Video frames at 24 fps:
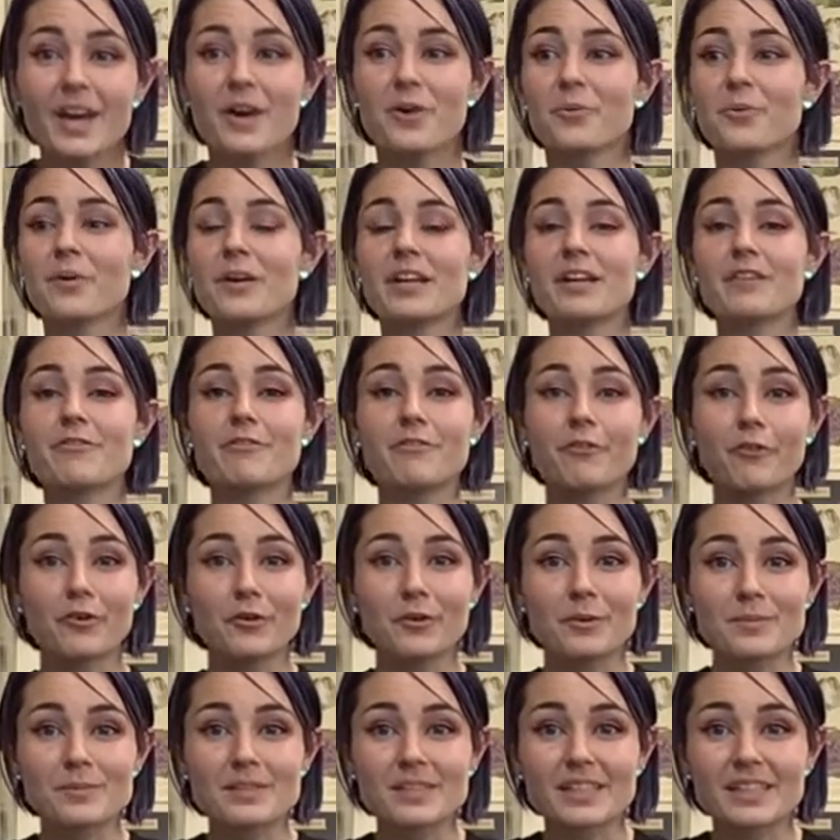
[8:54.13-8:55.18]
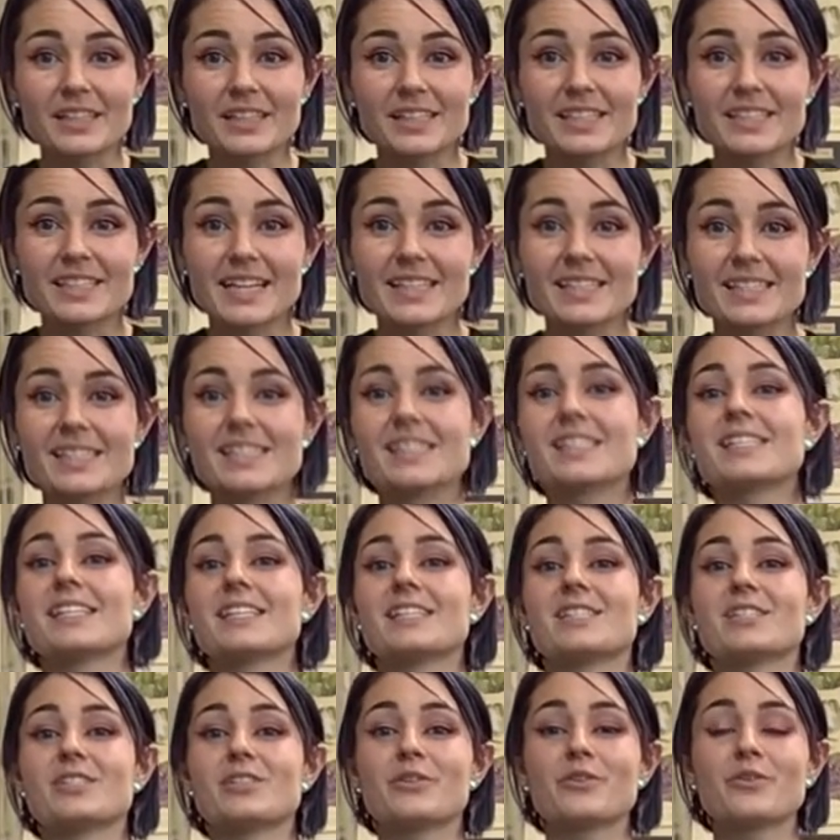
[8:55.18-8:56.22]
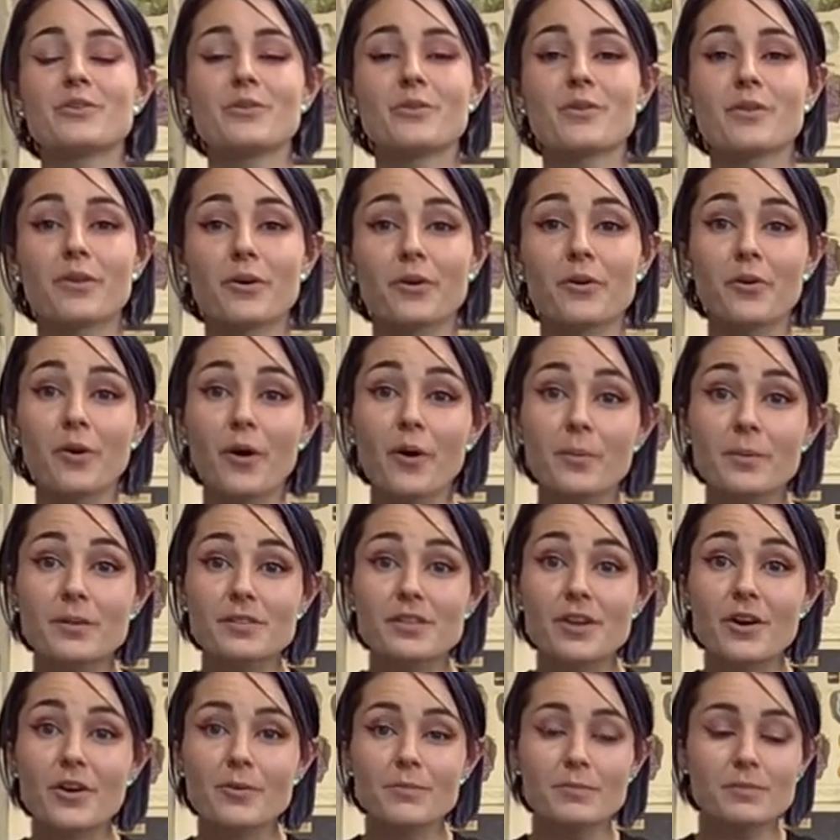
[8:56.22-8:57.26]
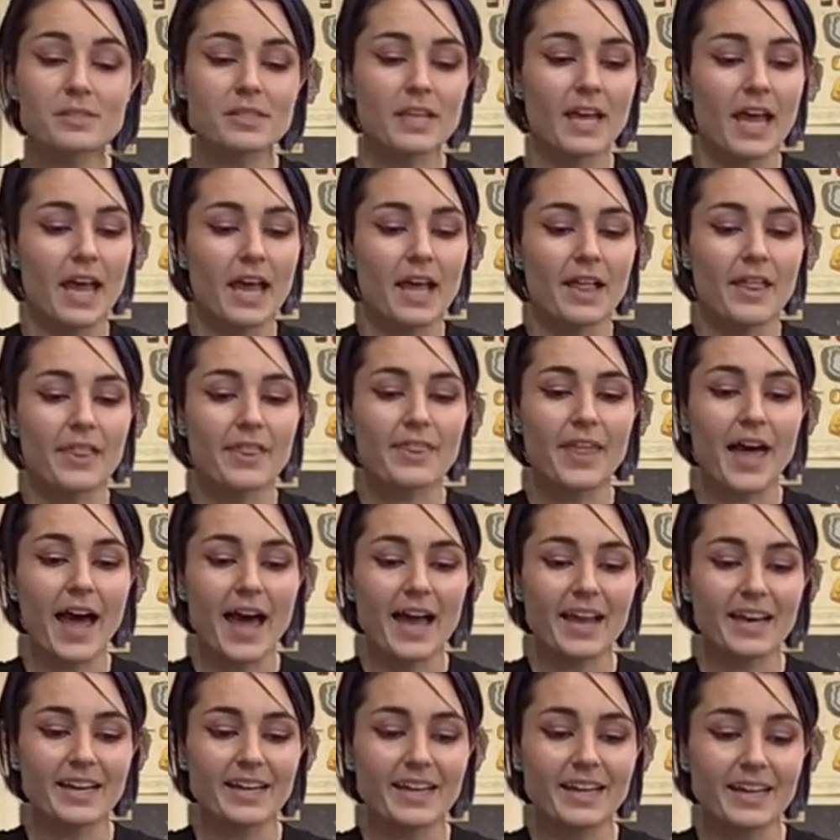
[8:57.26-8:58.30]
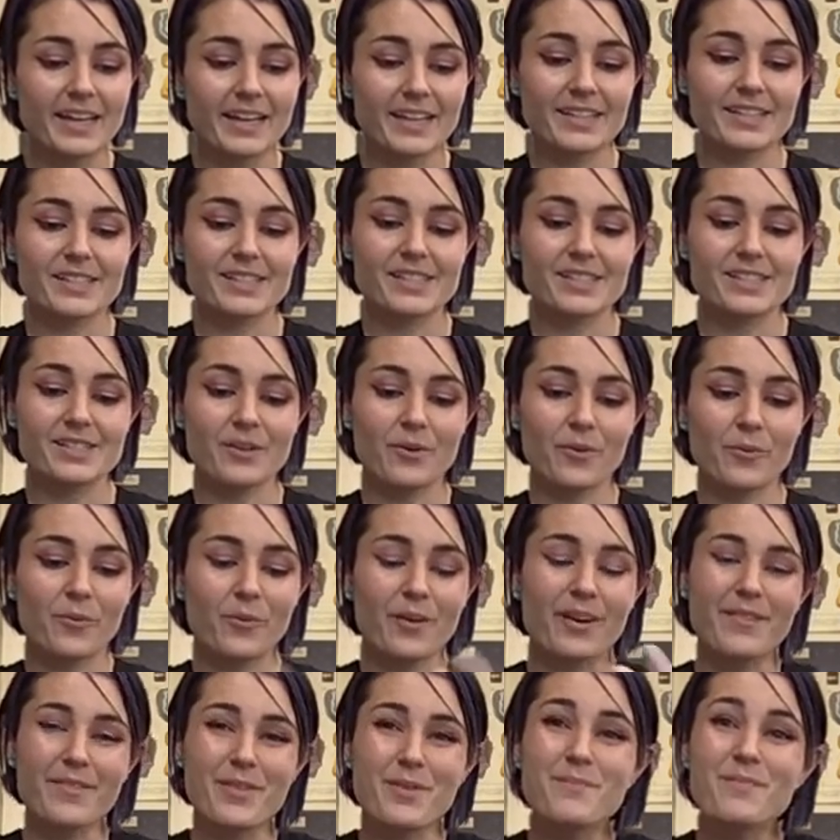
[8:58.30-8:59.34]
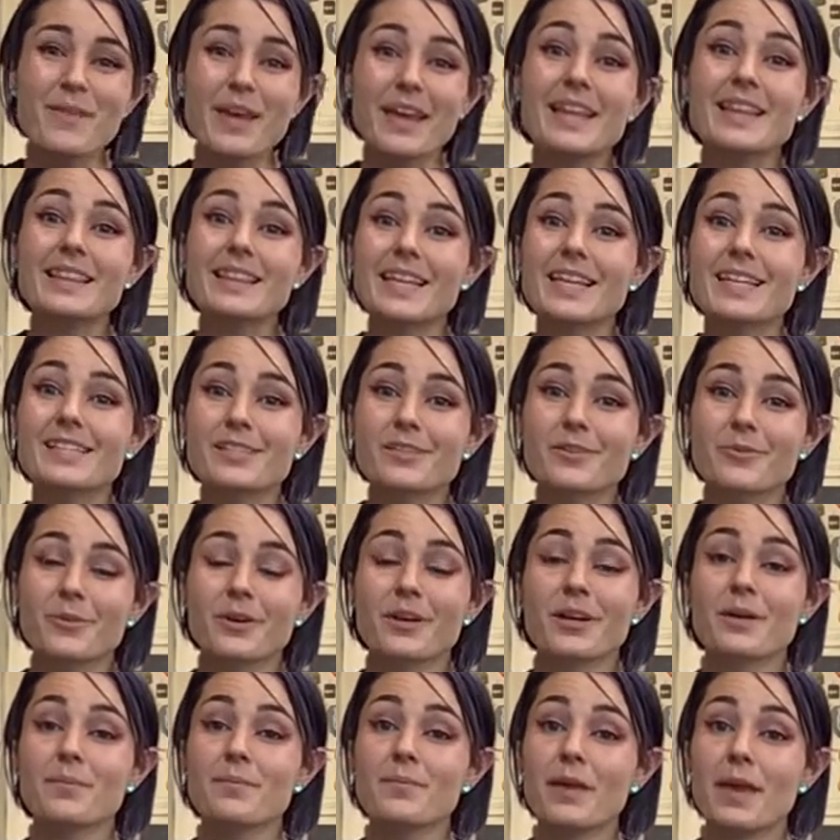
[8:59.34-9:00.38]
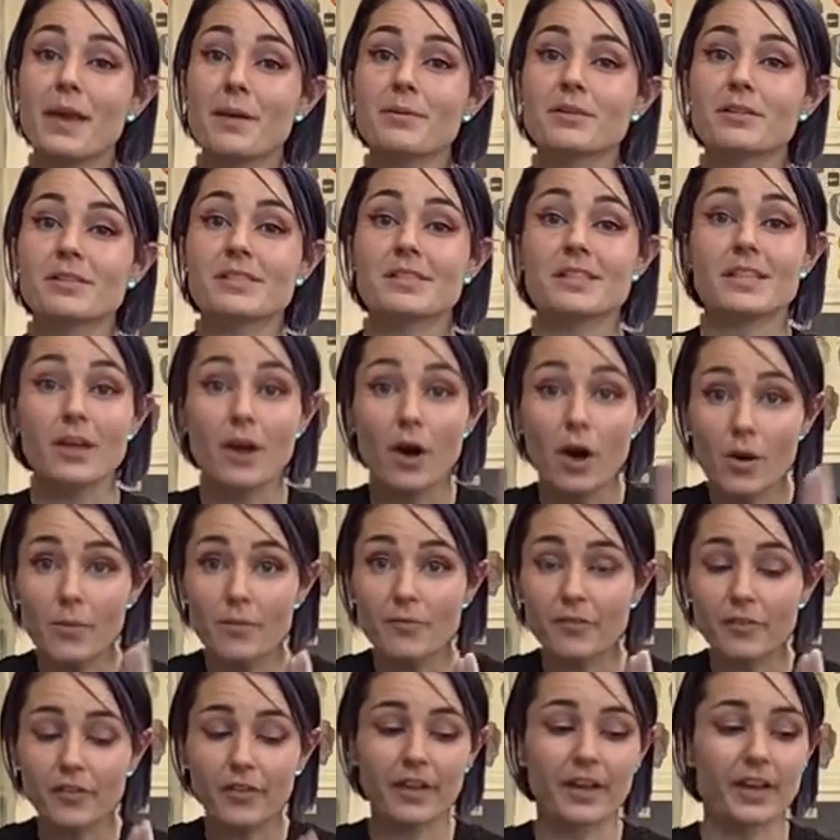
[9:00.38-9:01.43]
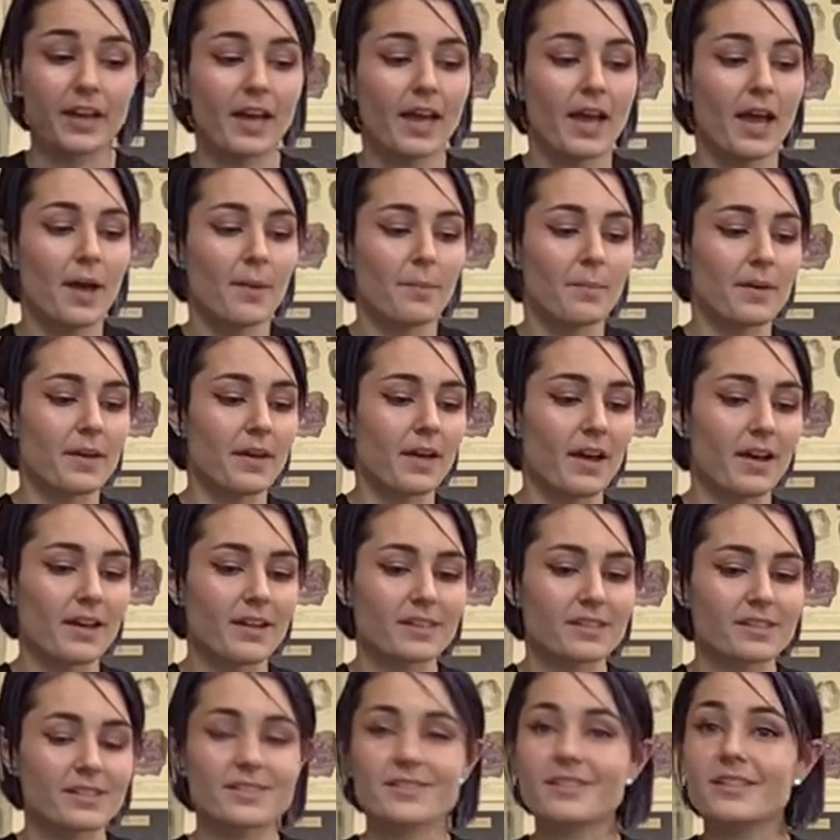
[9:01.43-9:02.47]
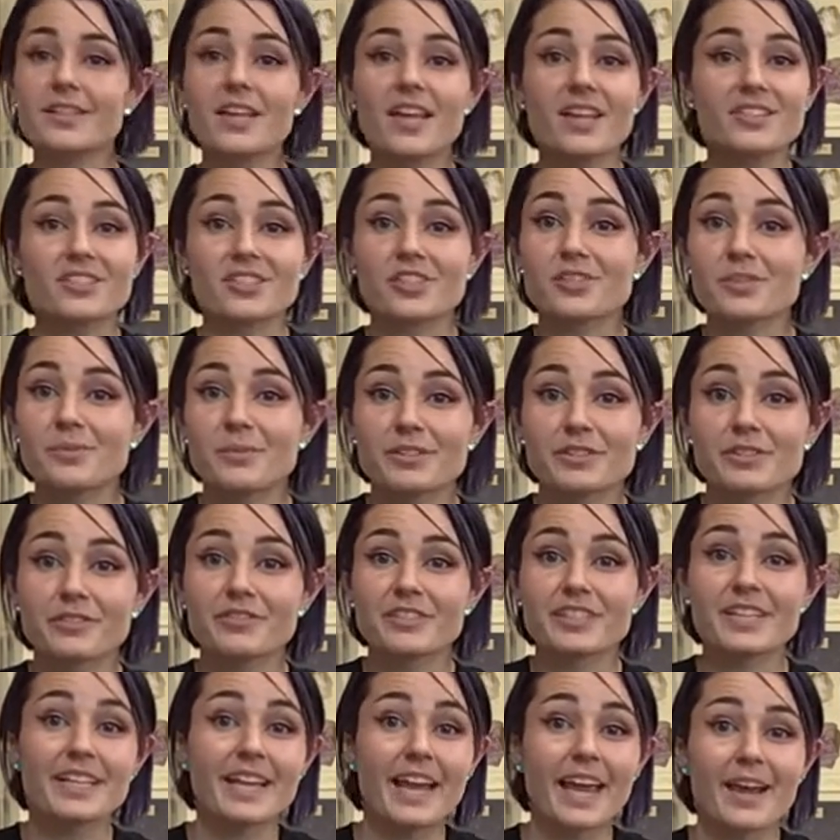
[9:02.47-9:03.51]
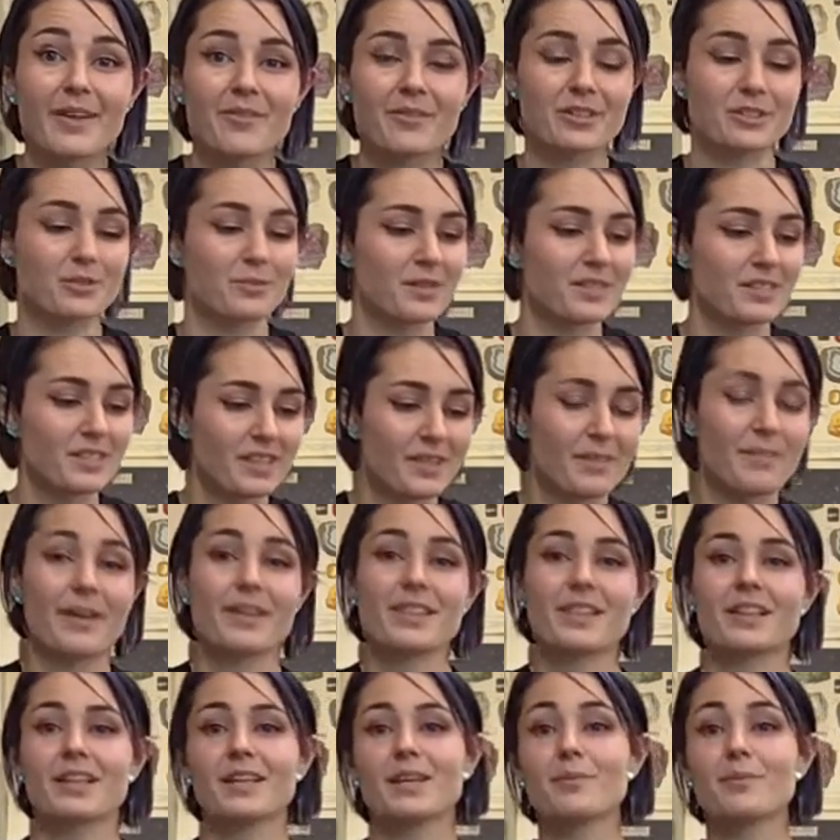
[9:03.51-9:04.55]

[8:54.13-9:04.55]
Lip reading: when it forms and condenses into the chromosomes, that is one of the main things that we're going to be able to see, hopefully, because it's just a bunch of DNA, which means that the methylene